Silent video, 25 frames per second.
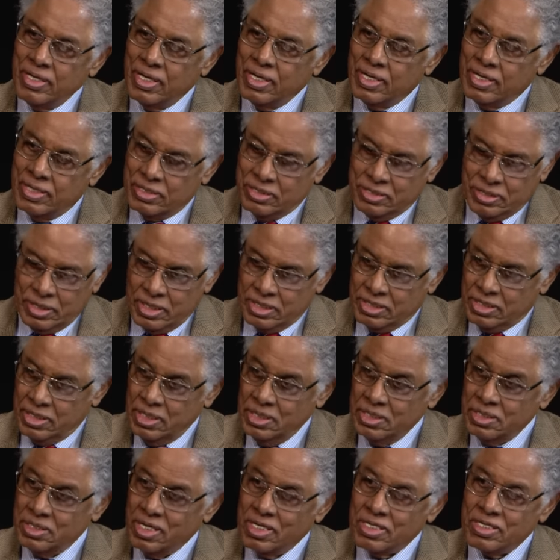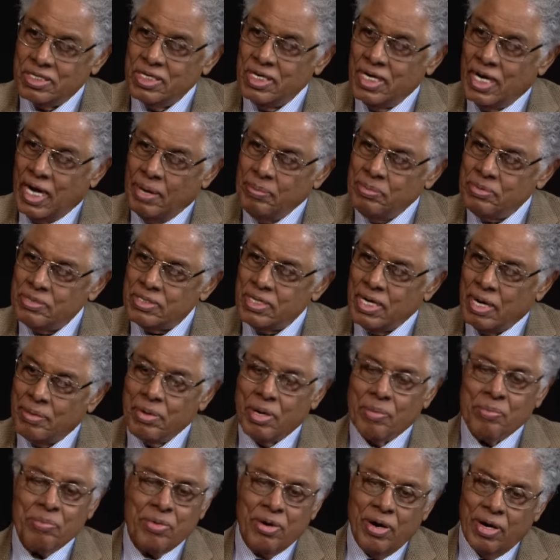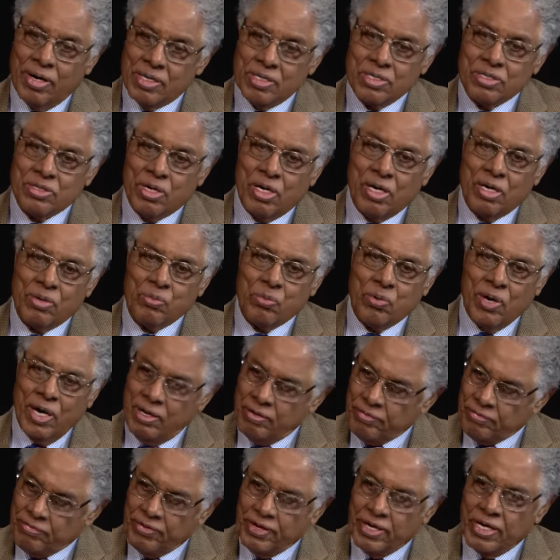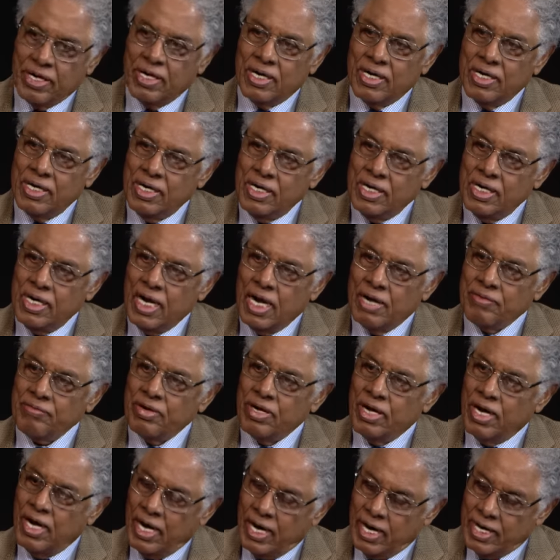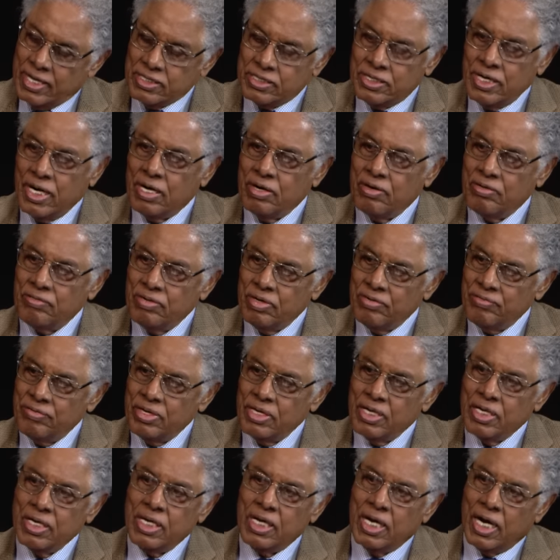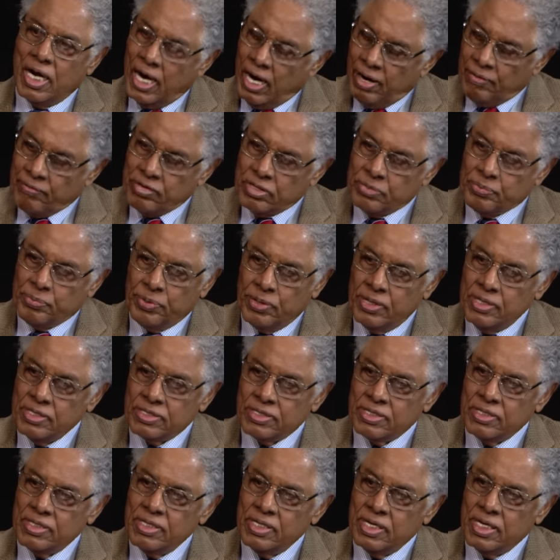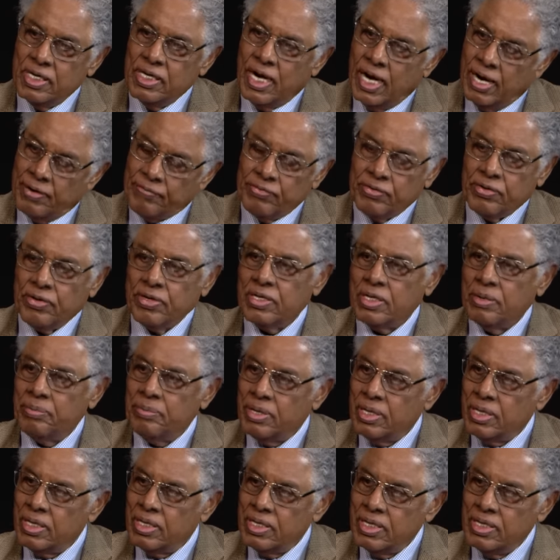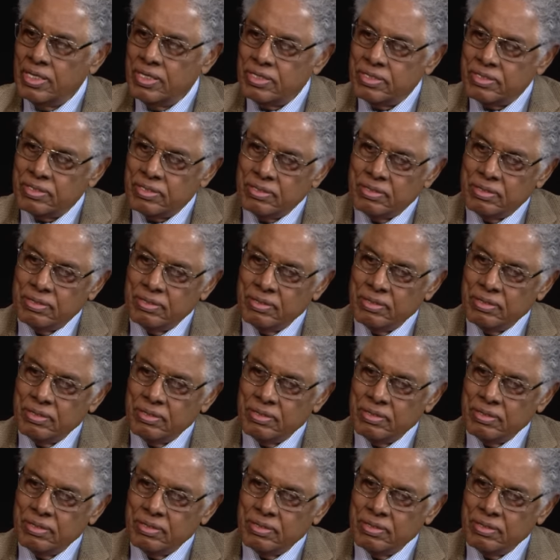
It is just, just the opposite. I mean, Americans on welfare have a higher standard of living than the average person in Africa and the Middle East.